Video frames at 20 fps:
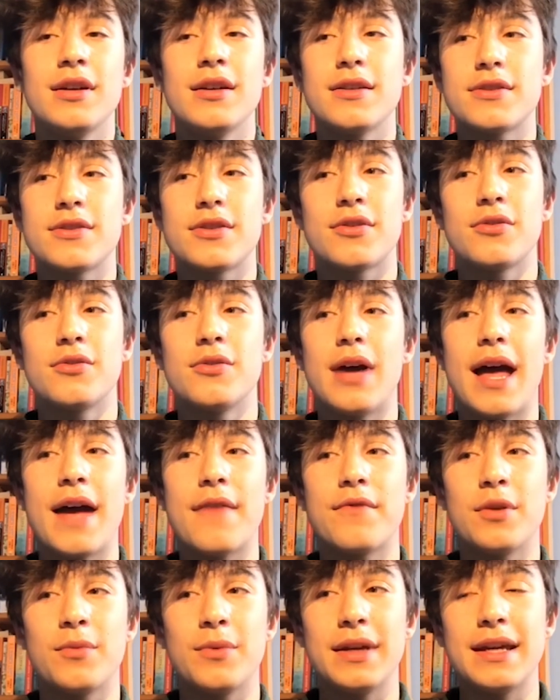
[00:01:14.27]
So
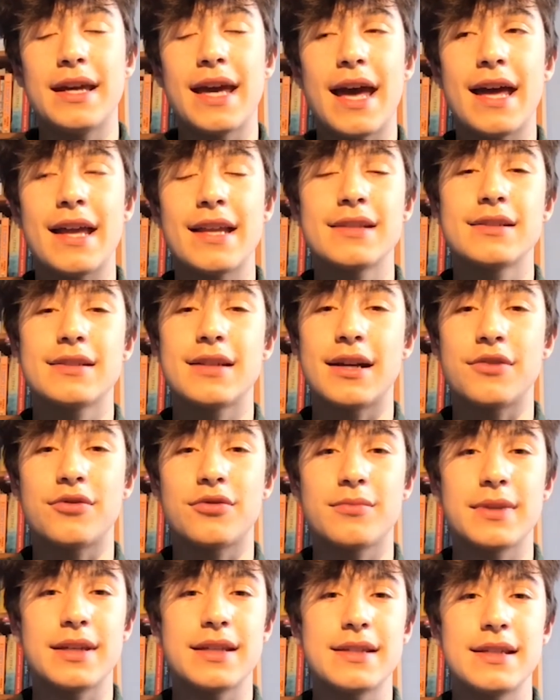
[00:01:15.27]
every weekend I
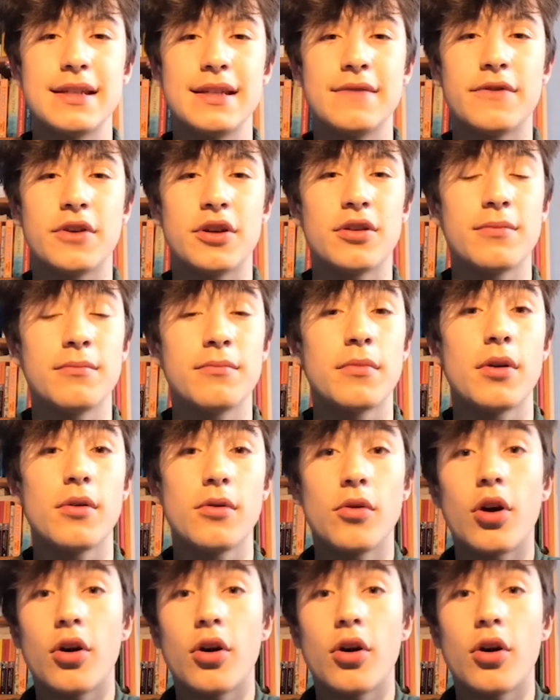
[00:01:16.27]
normally see them.